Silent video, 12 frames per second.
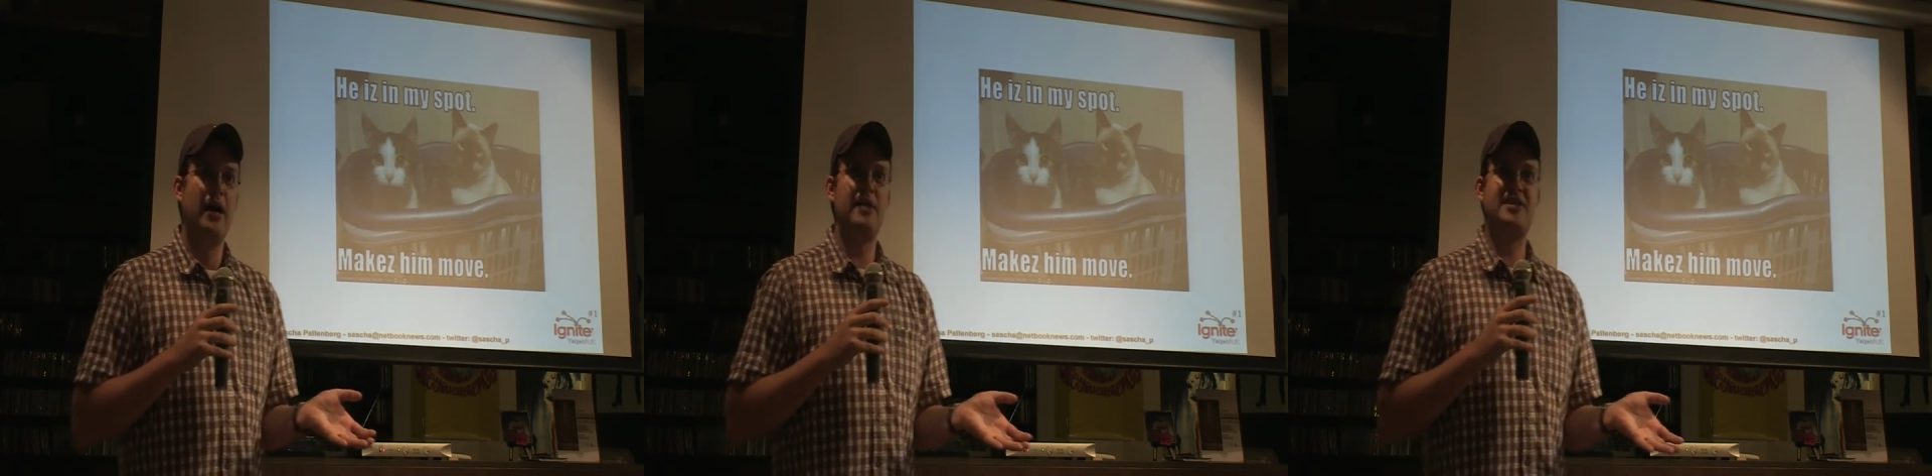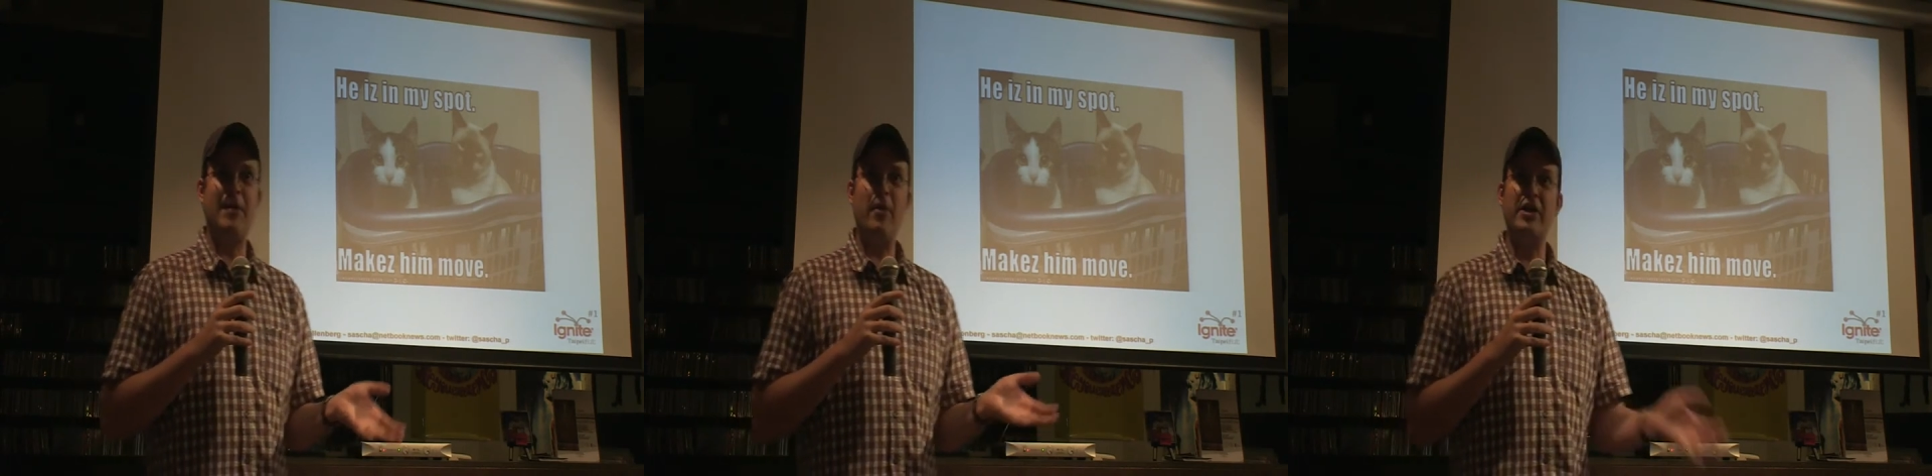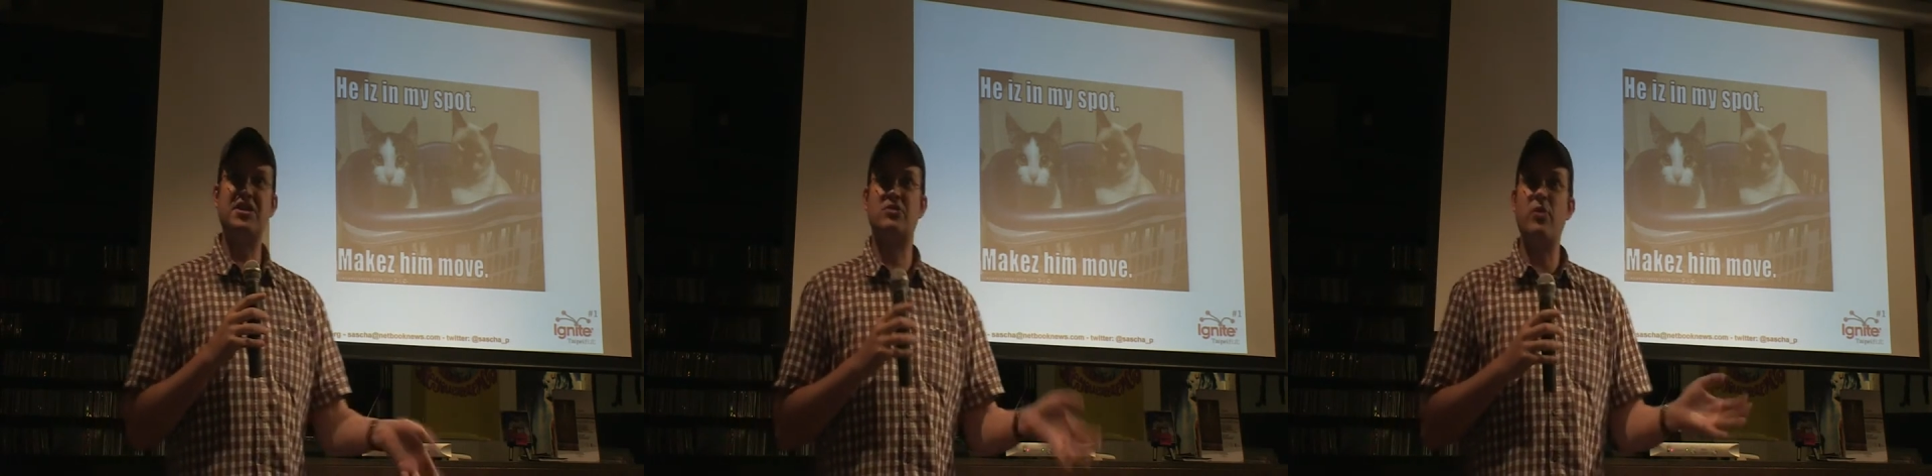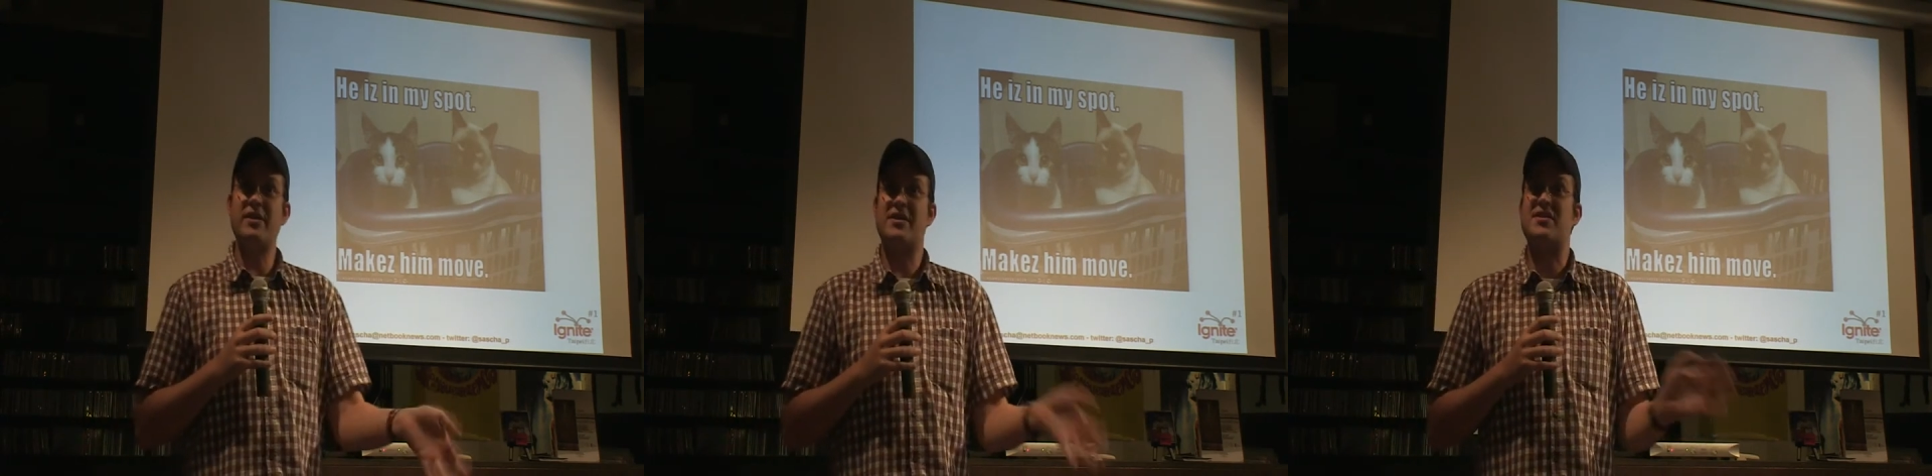And someone is
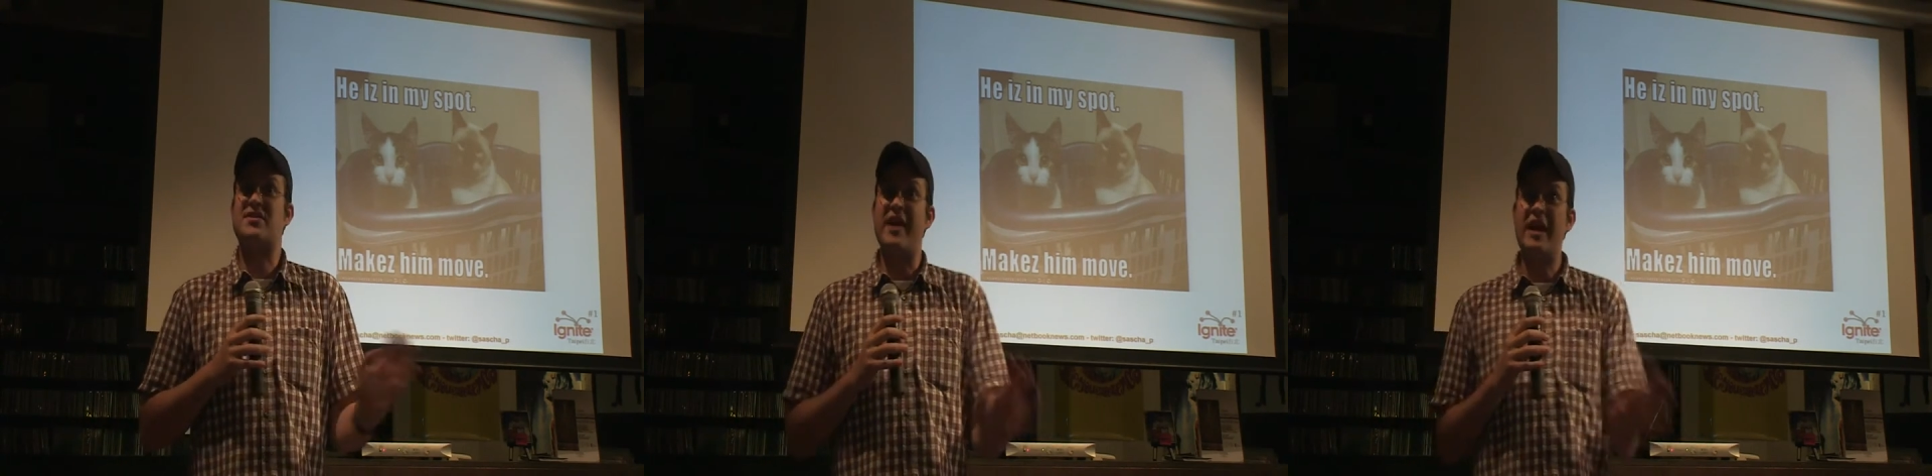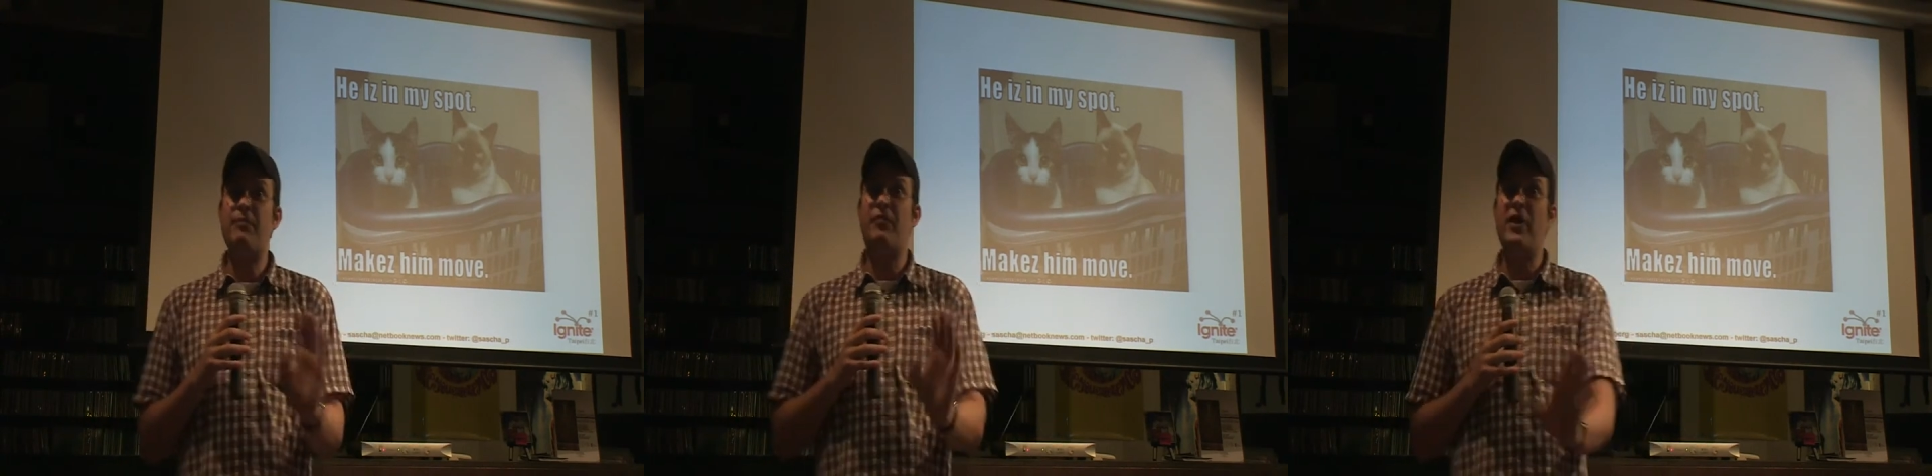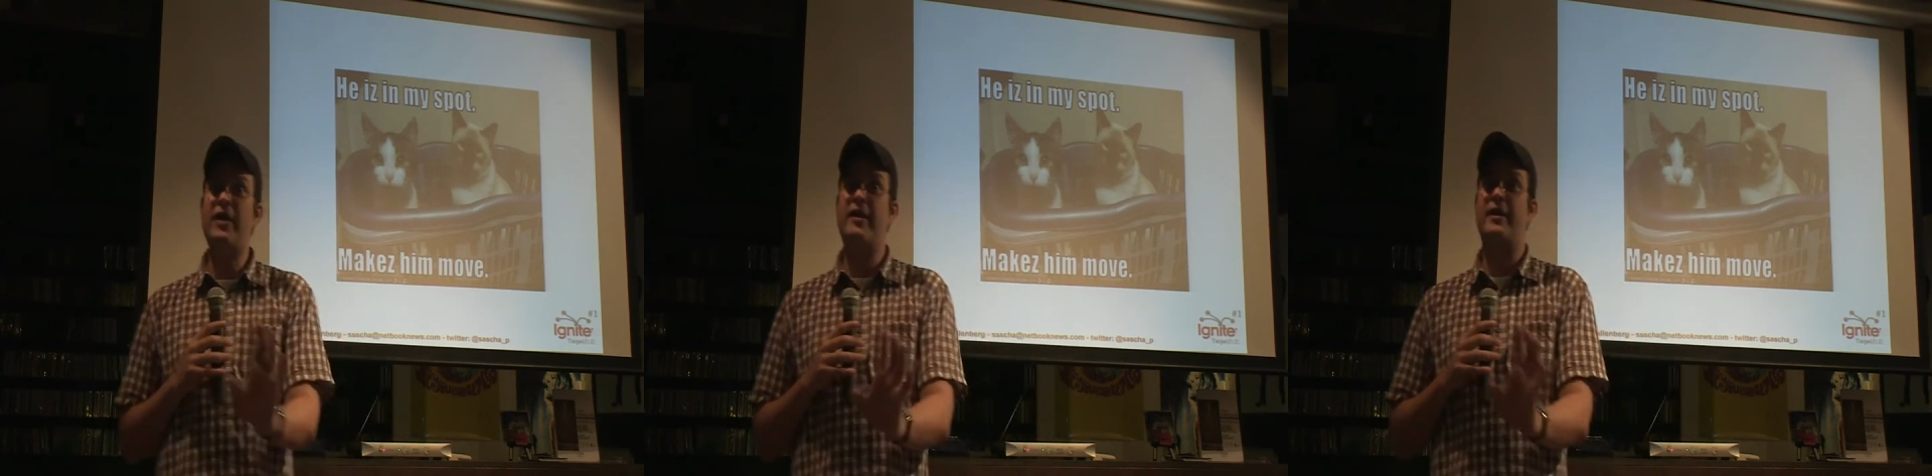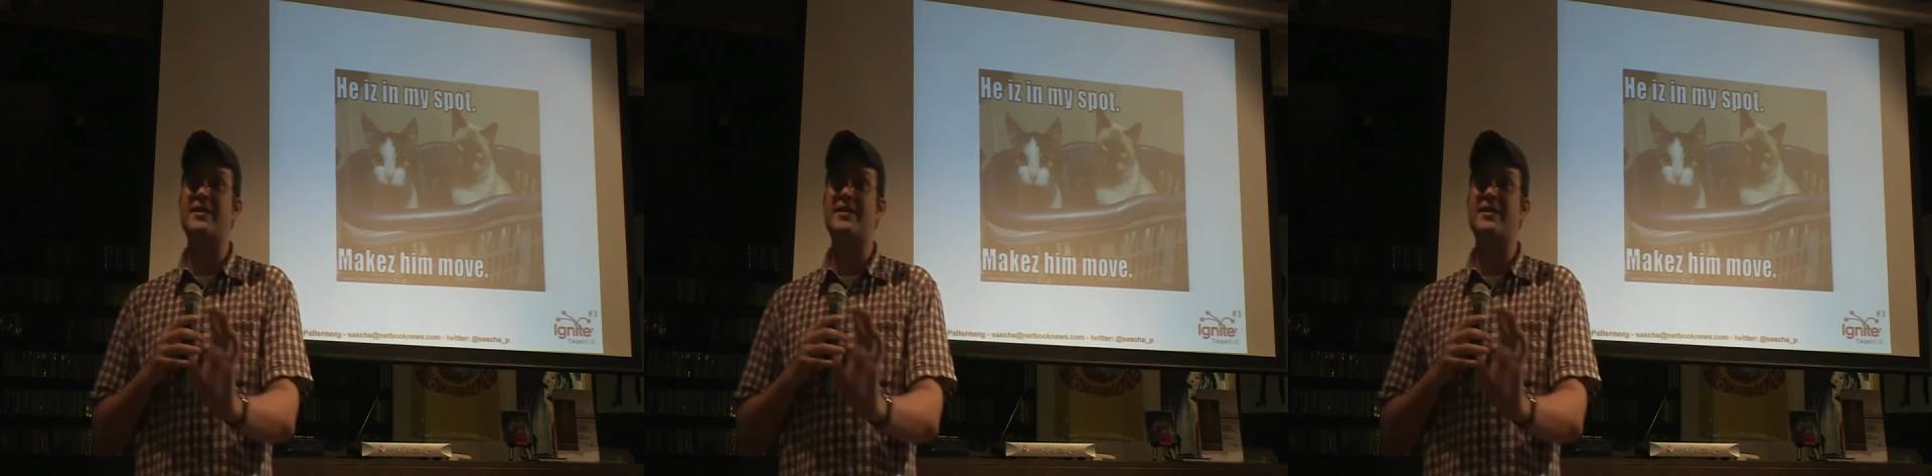doing the same thing,